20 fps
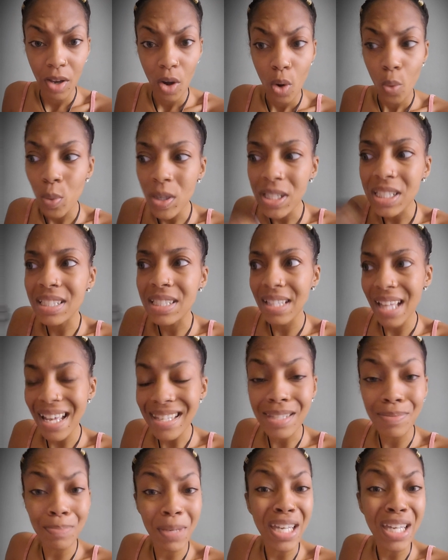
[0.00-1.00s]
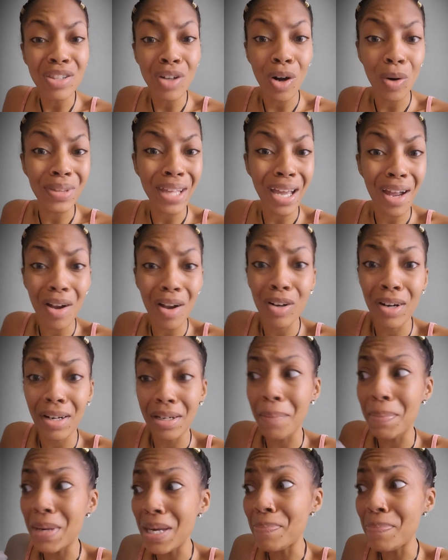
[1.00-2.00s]
Which lets me know there are going
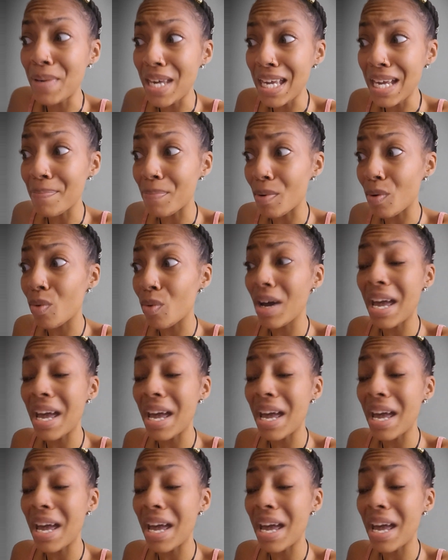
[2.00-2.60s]
to be people,